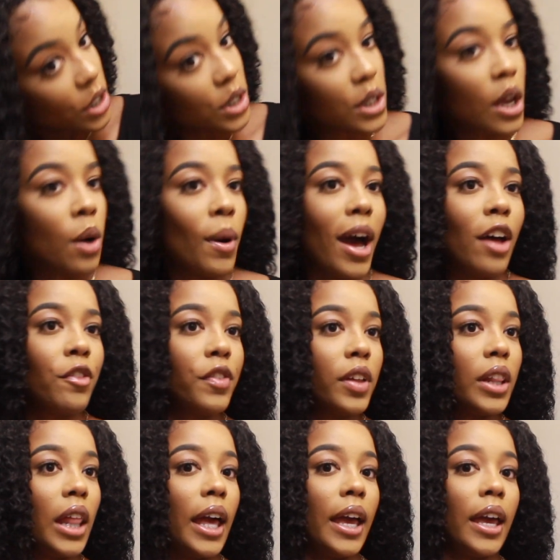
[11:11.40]
So I
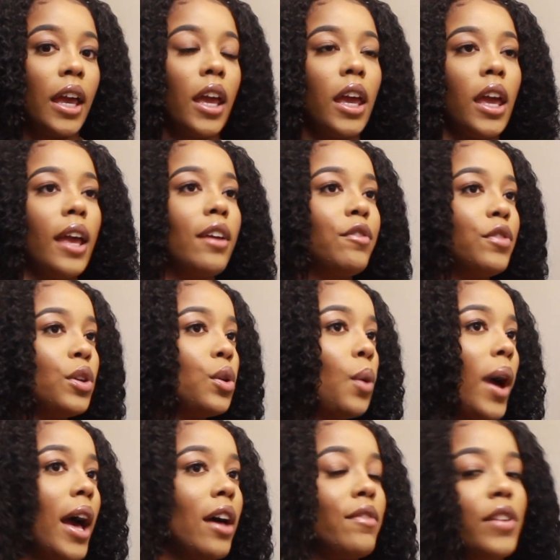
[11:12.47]
feel like if you
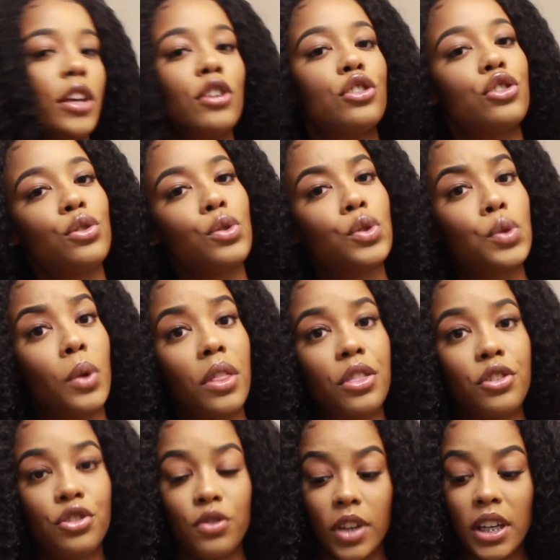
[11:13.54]
have issues with
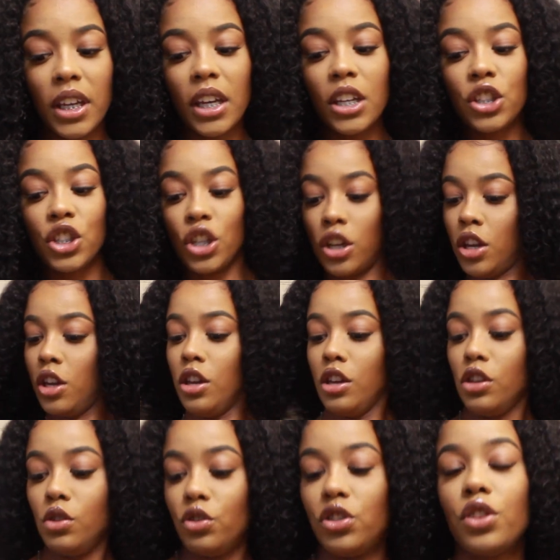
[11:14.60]
shrinkage,
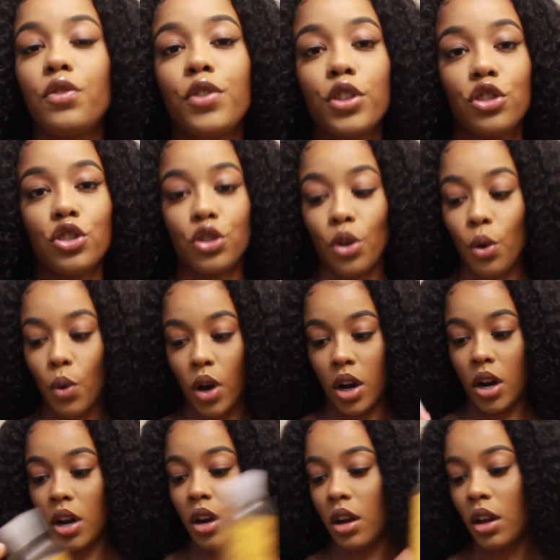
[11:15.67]
you should for
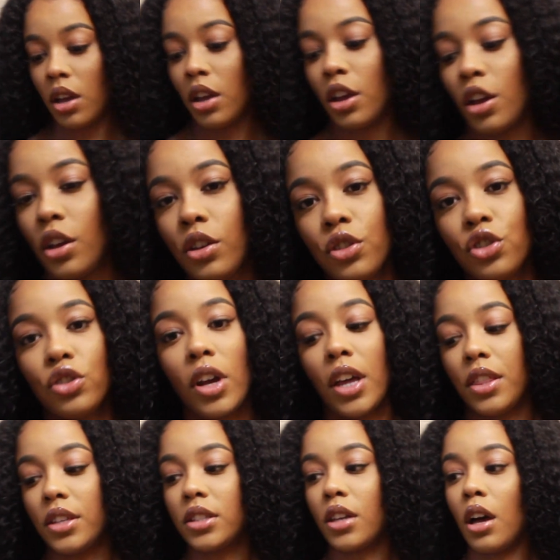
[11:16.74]
sure try
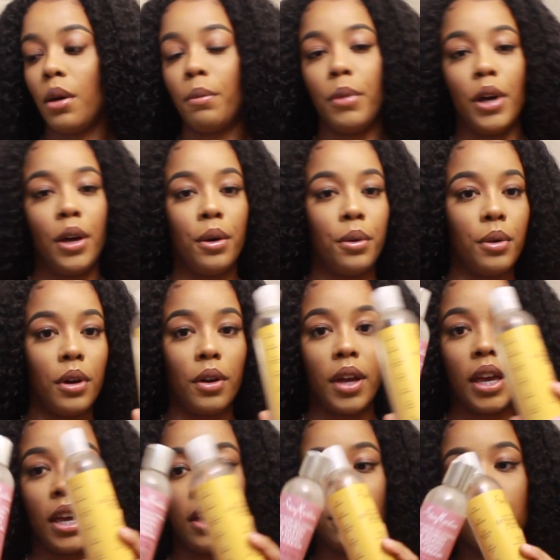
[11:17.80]
this combo,
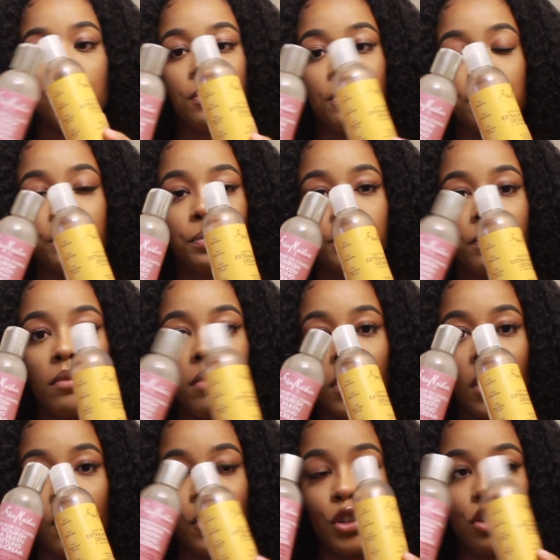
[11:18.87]
okay?
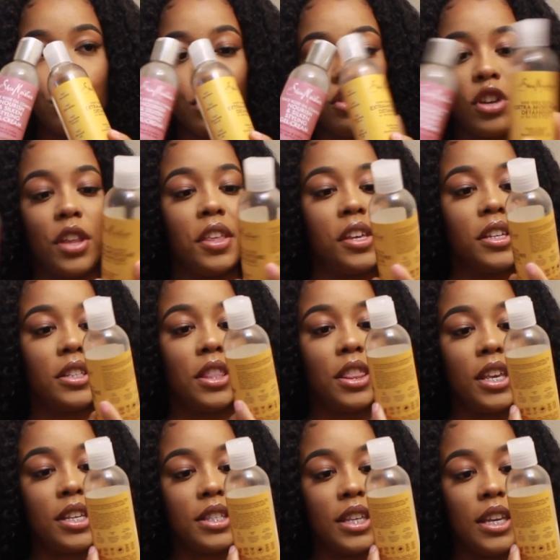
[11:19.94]
For sure, try this.
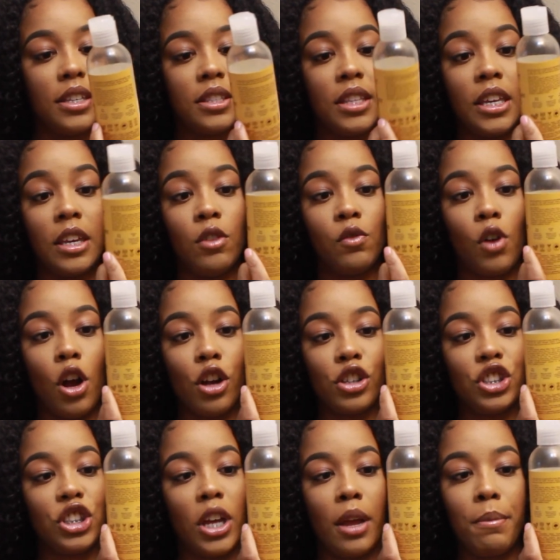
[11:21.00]
This is the raw
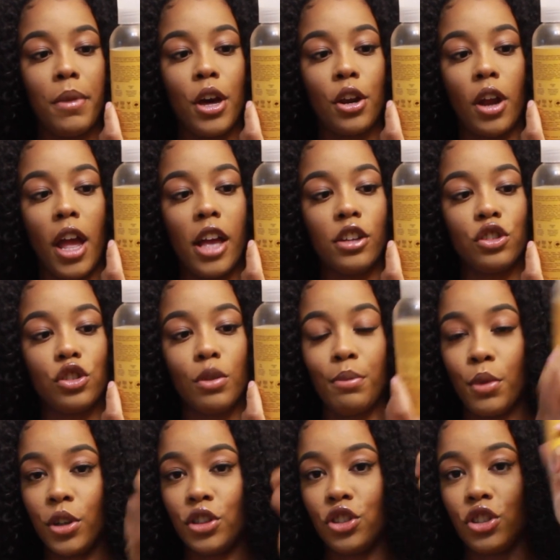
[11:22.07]
shea butter extra
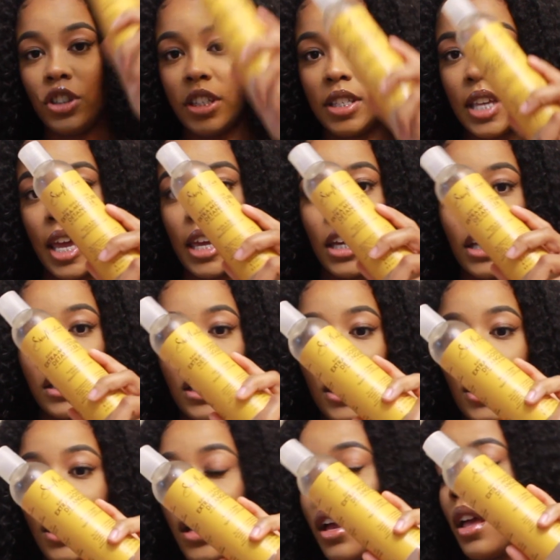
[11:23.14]
moisture
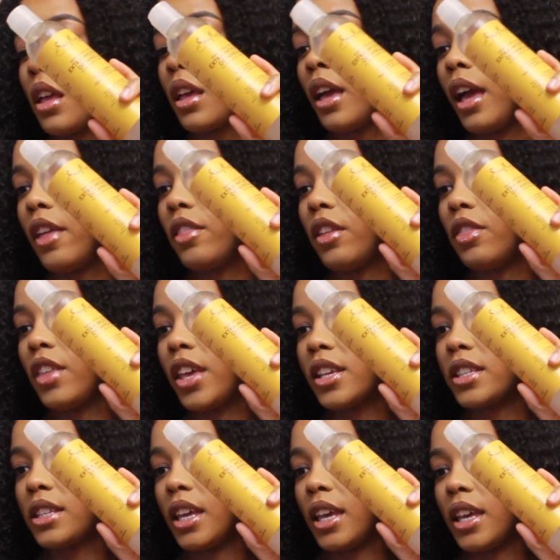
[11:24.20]
detangler, and then
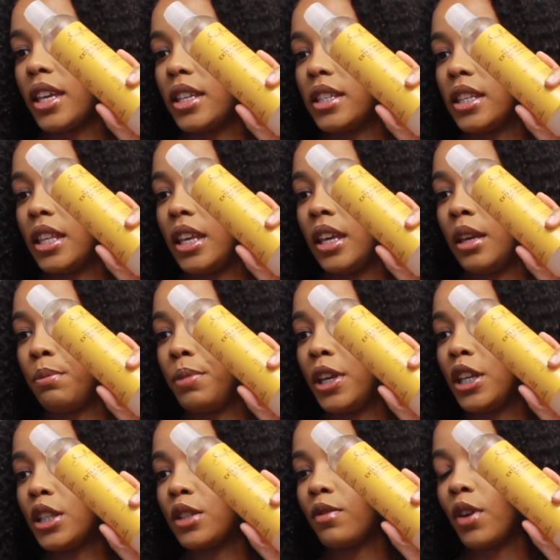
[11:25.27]
this is the
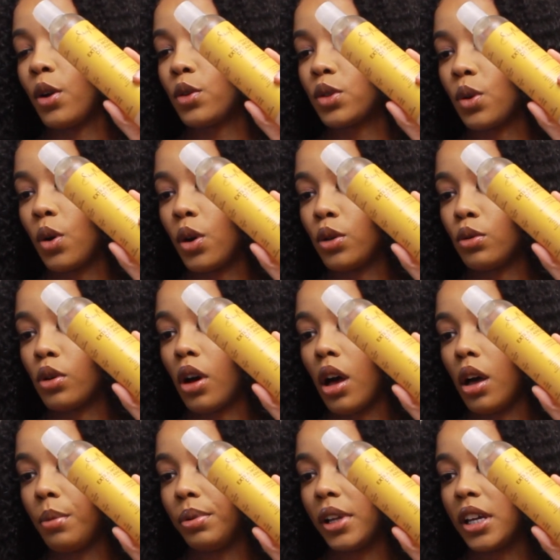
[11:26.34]
Peace Rose Oil
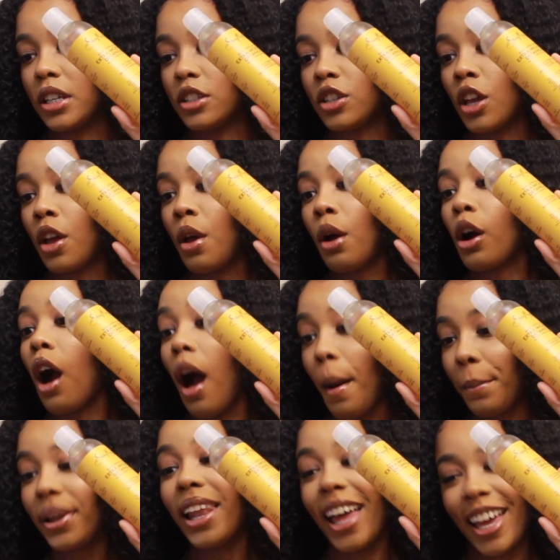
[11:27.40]
complex
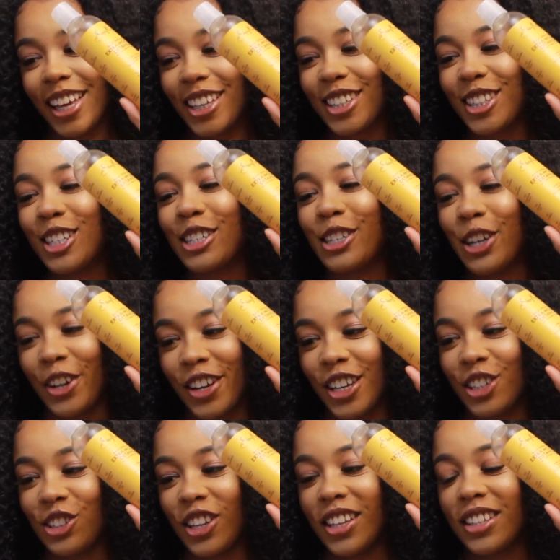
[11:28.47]

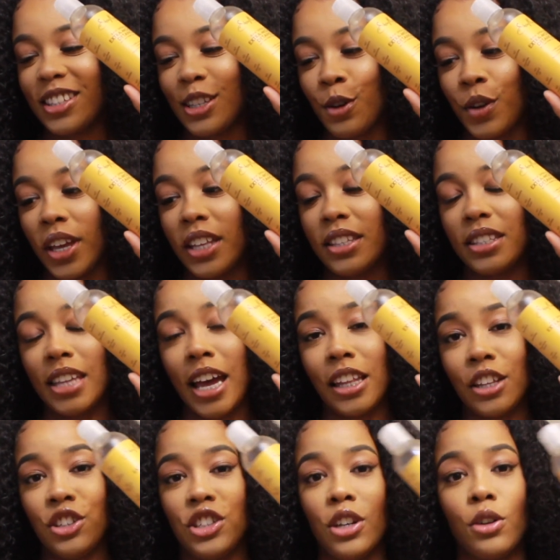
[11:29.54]
Nourish and Silken
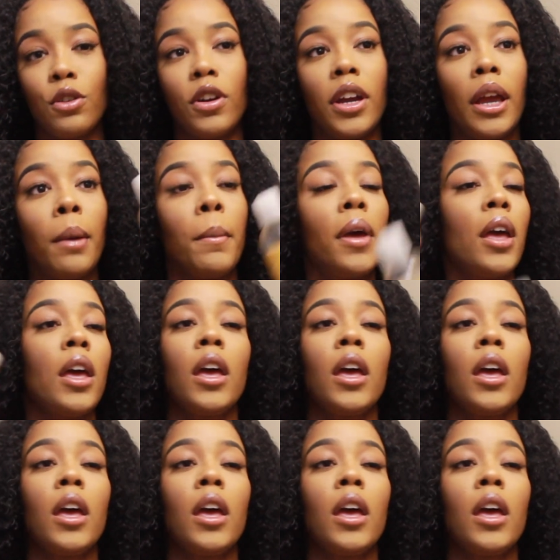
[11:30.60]
styling gel cream.